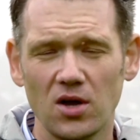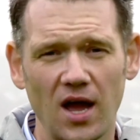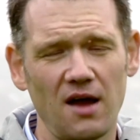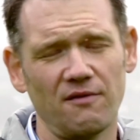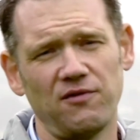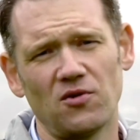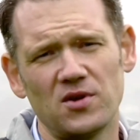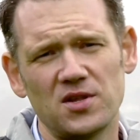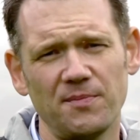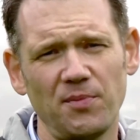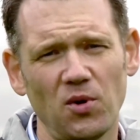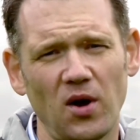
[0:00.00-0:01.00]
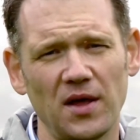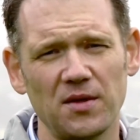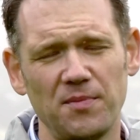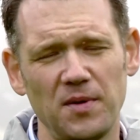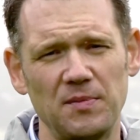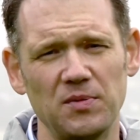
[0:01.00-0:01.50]
out for and support other
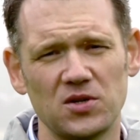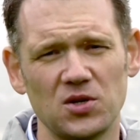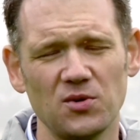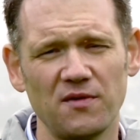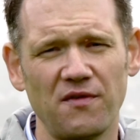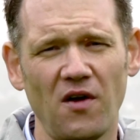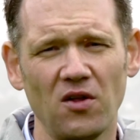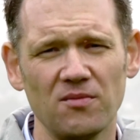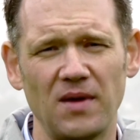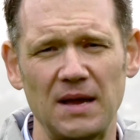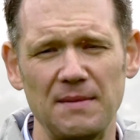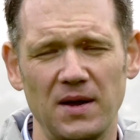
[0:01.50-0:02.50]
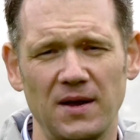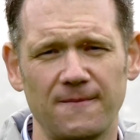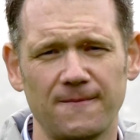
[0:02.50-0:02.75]
people to a fault, maybe.